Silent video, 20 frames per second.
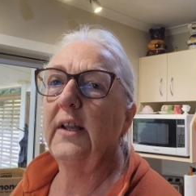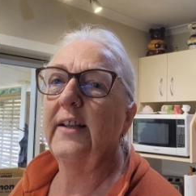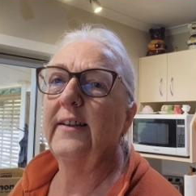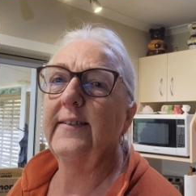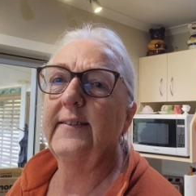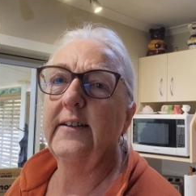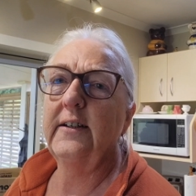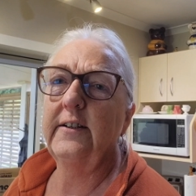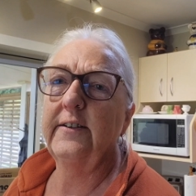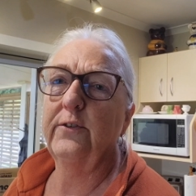
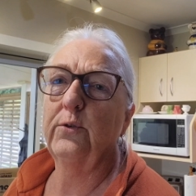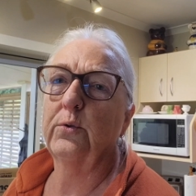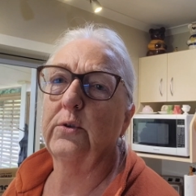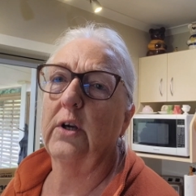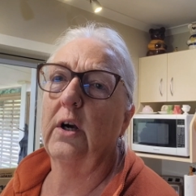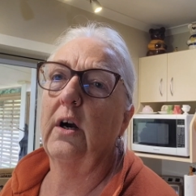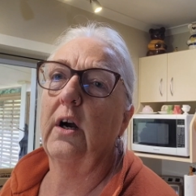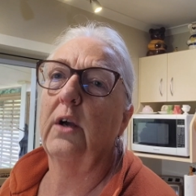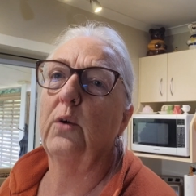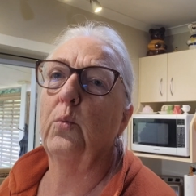is I thought
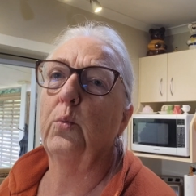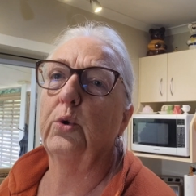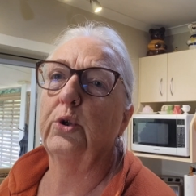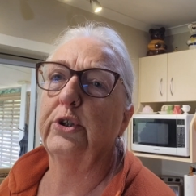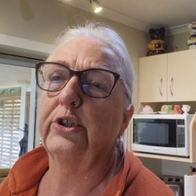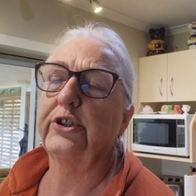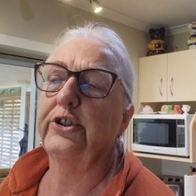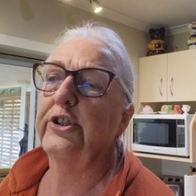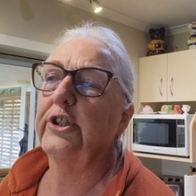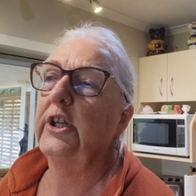I
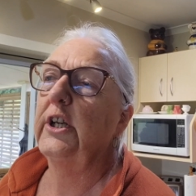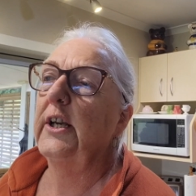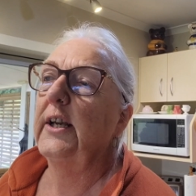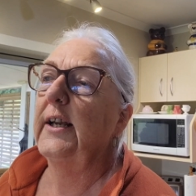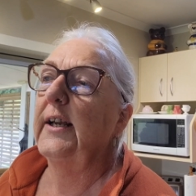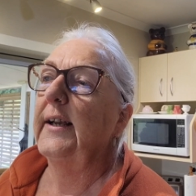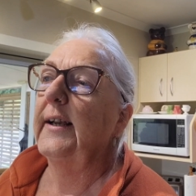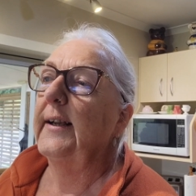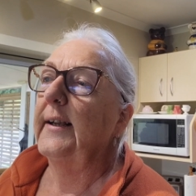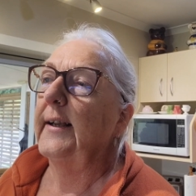would
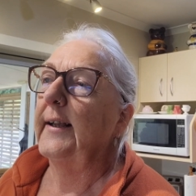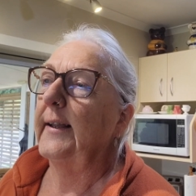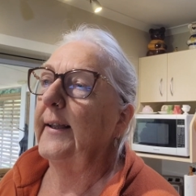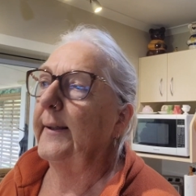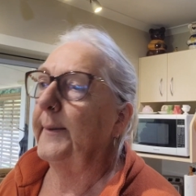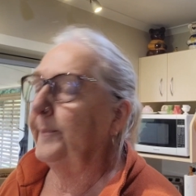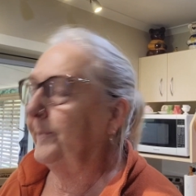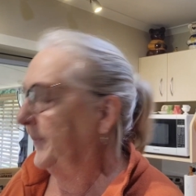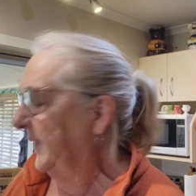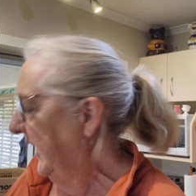
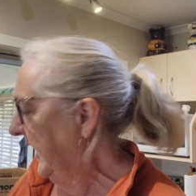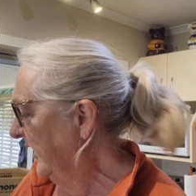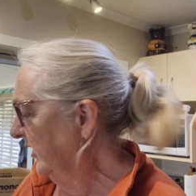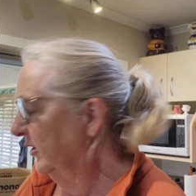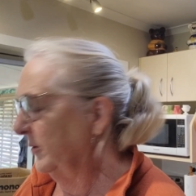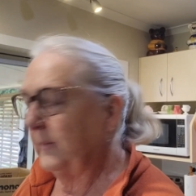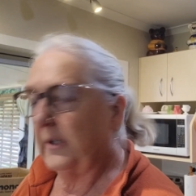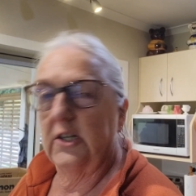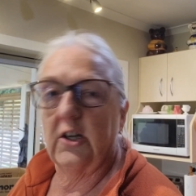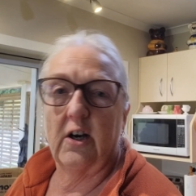and
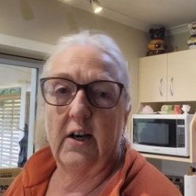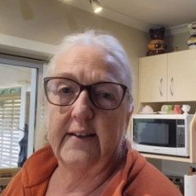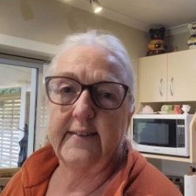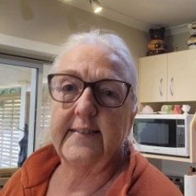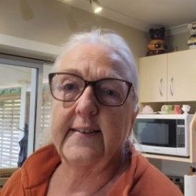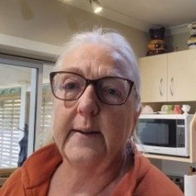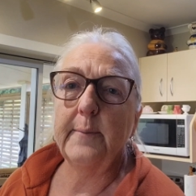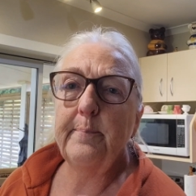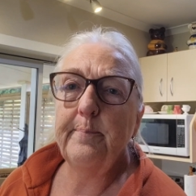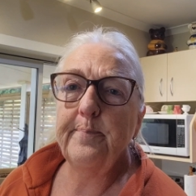caramelize
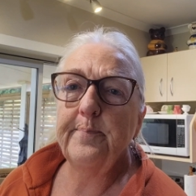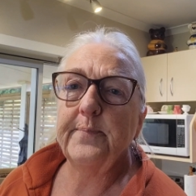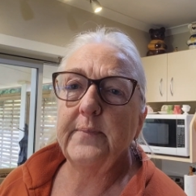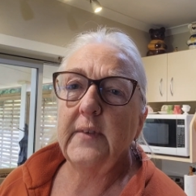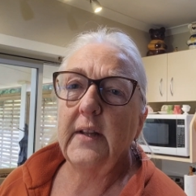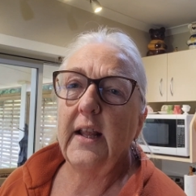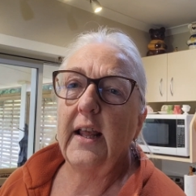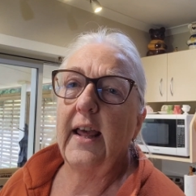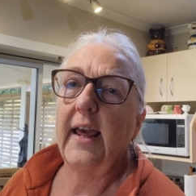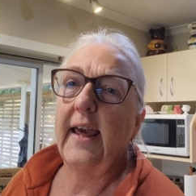them
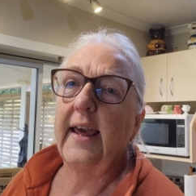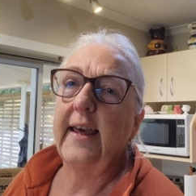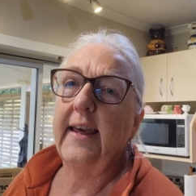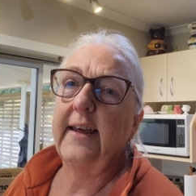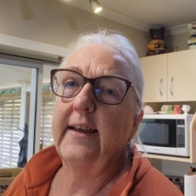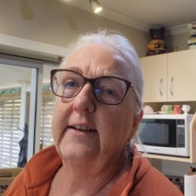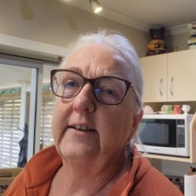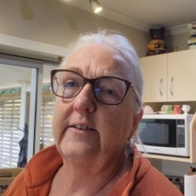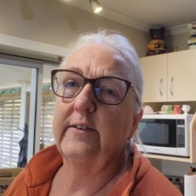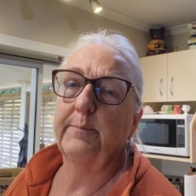
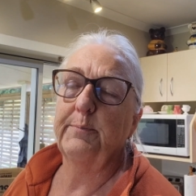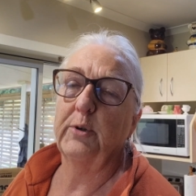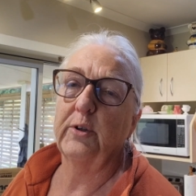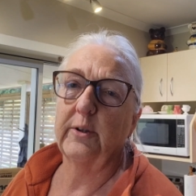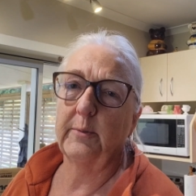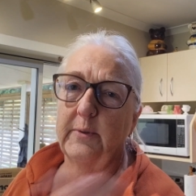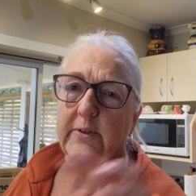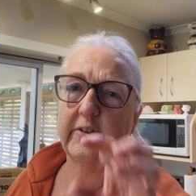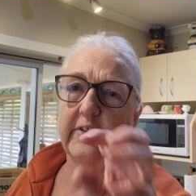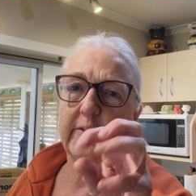and put
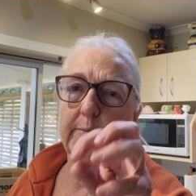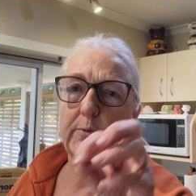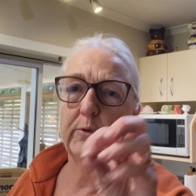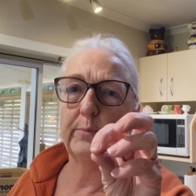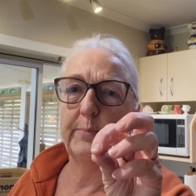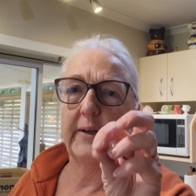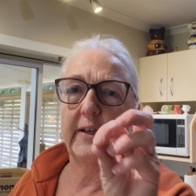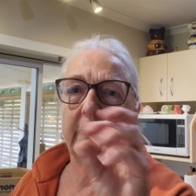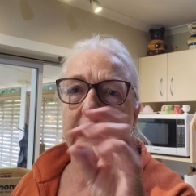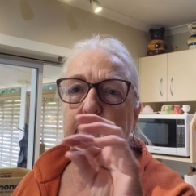them into small
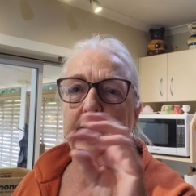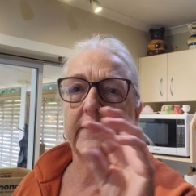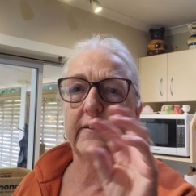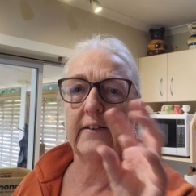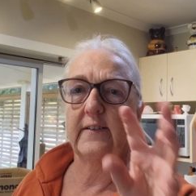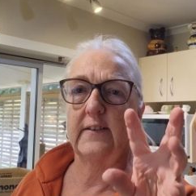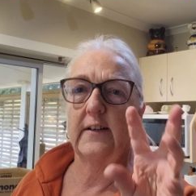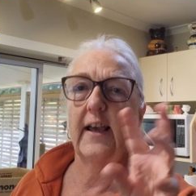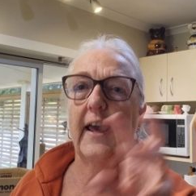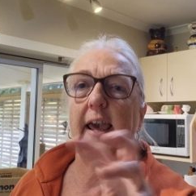bags for
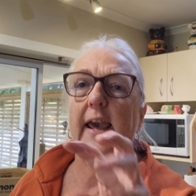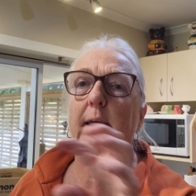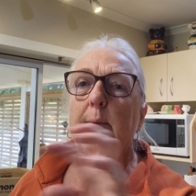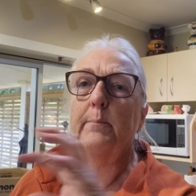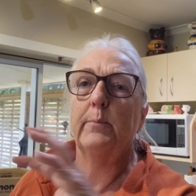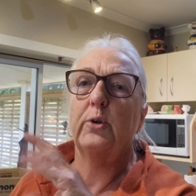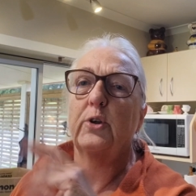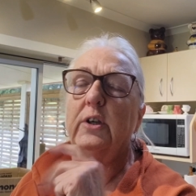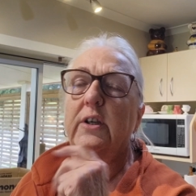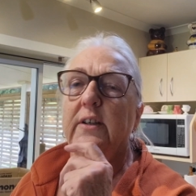things like
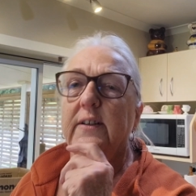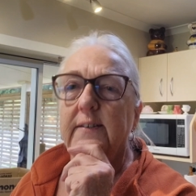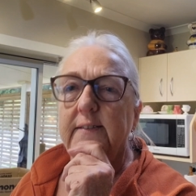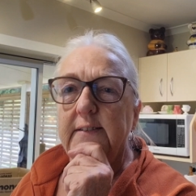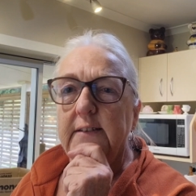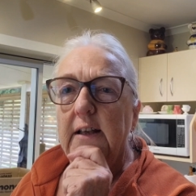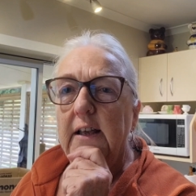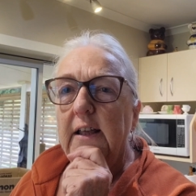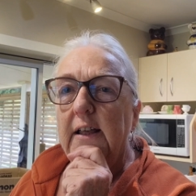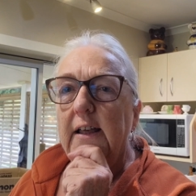
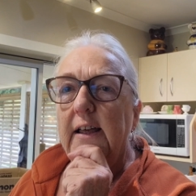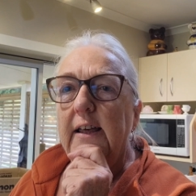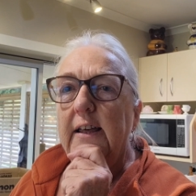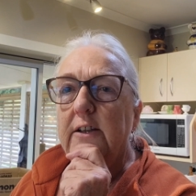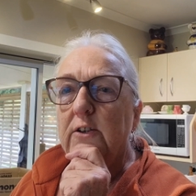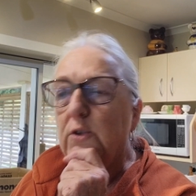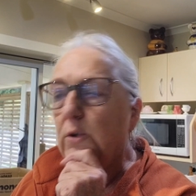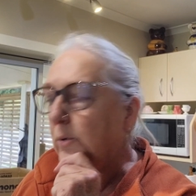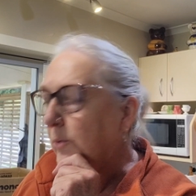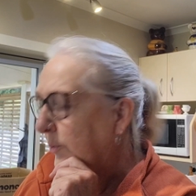hamburgers
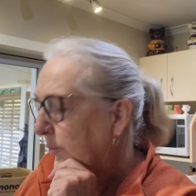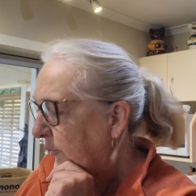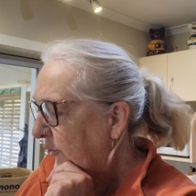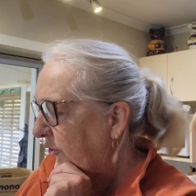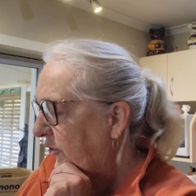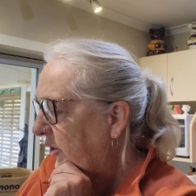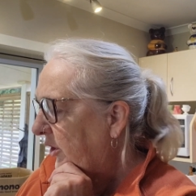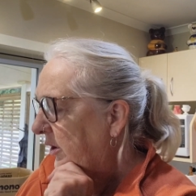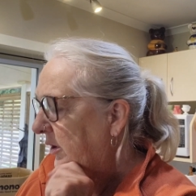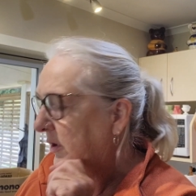and
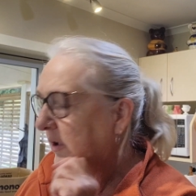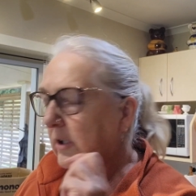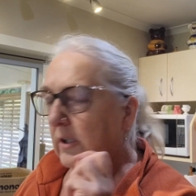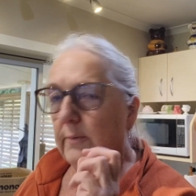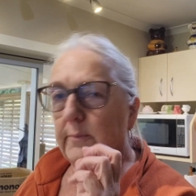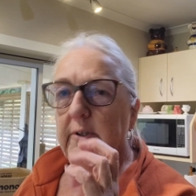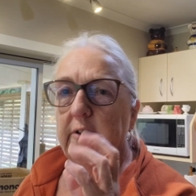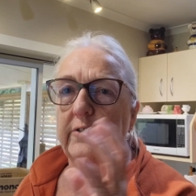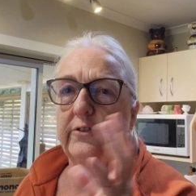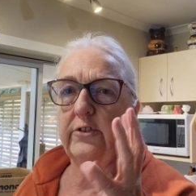also
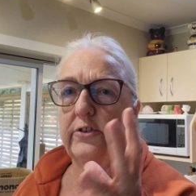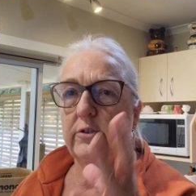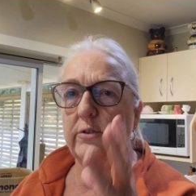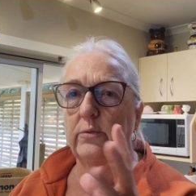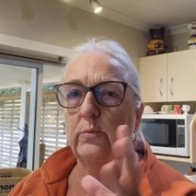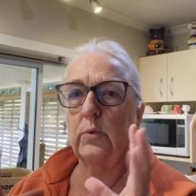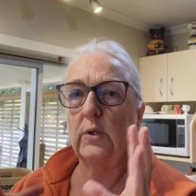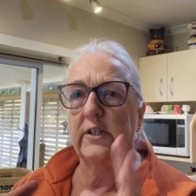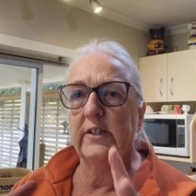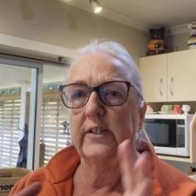I'm going to
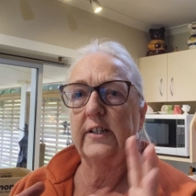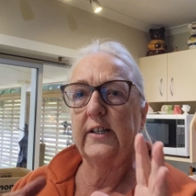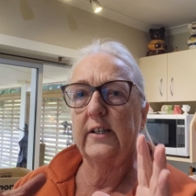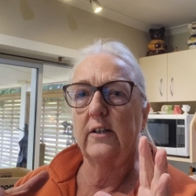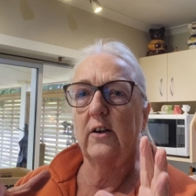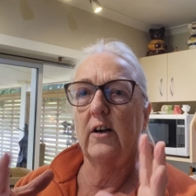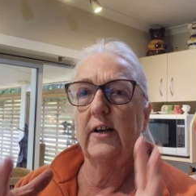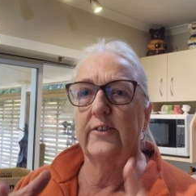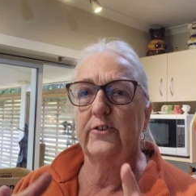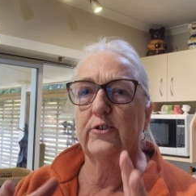do one
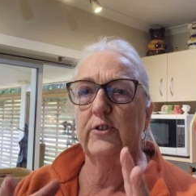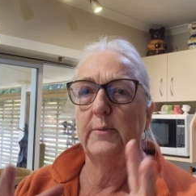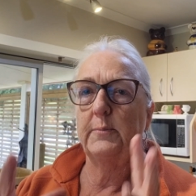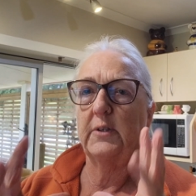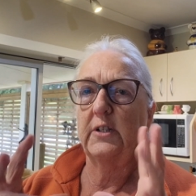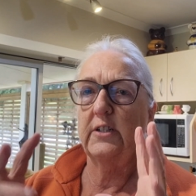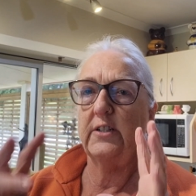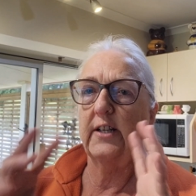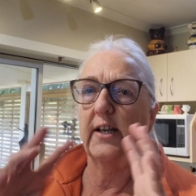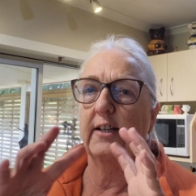ice cream
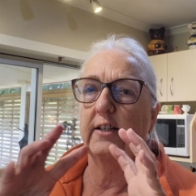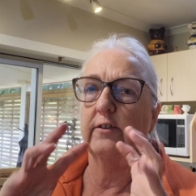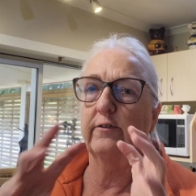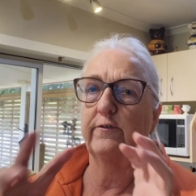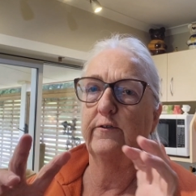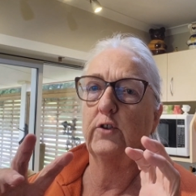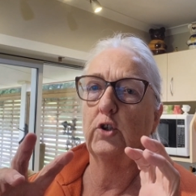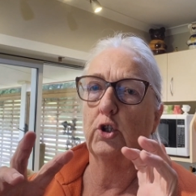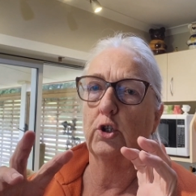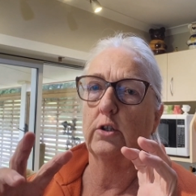container
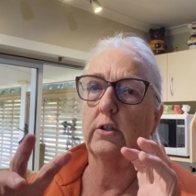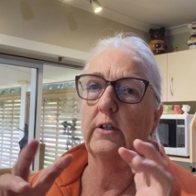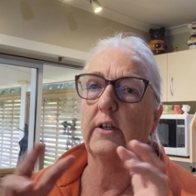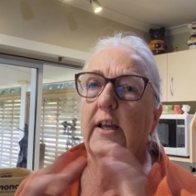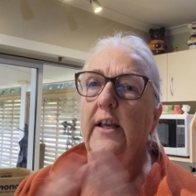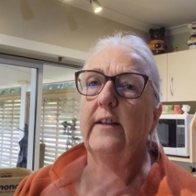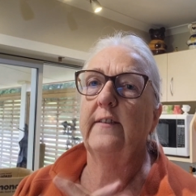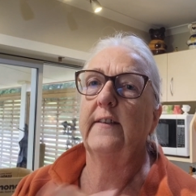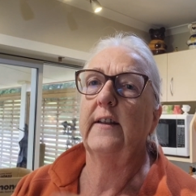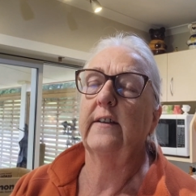full
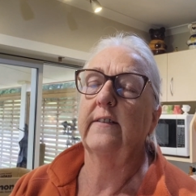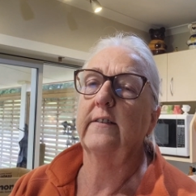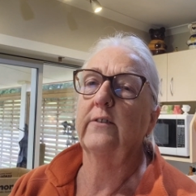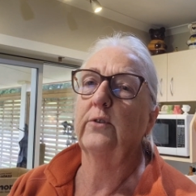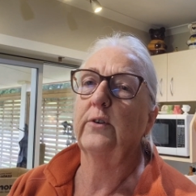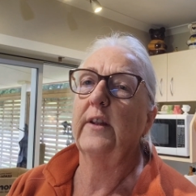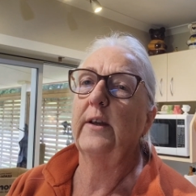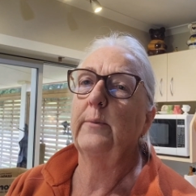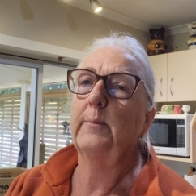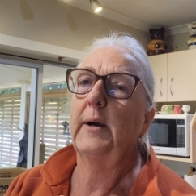and I
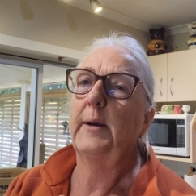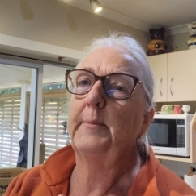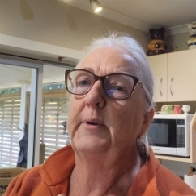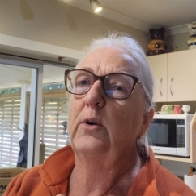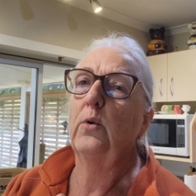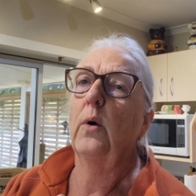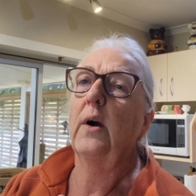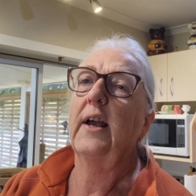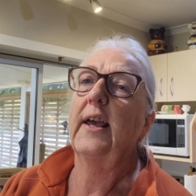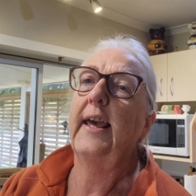thought that might be
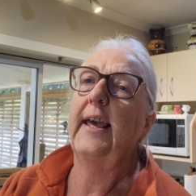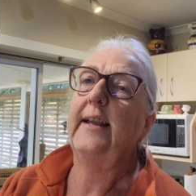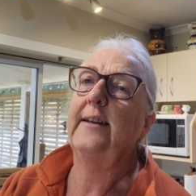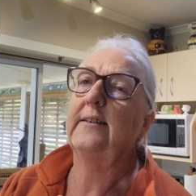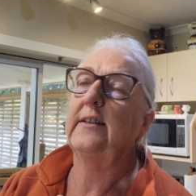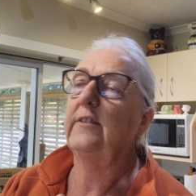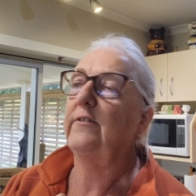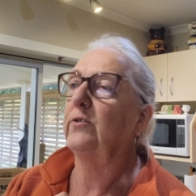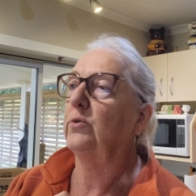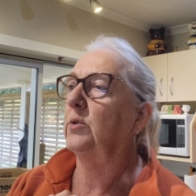quite
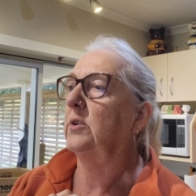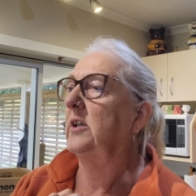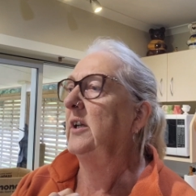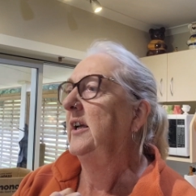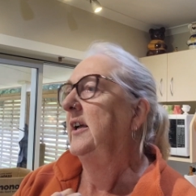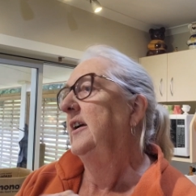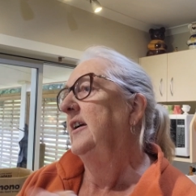handy for